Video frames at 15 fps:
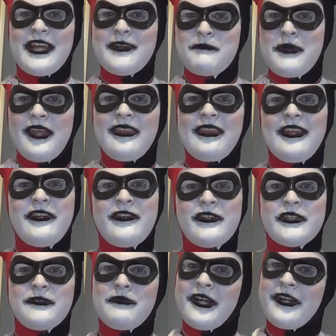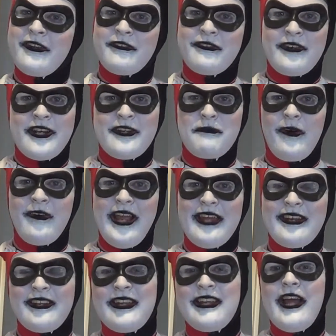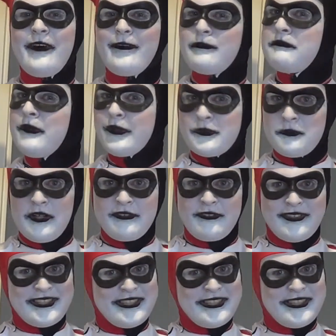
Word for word: and a big thank you to my good friend Morg Anarchy out in Millsboro for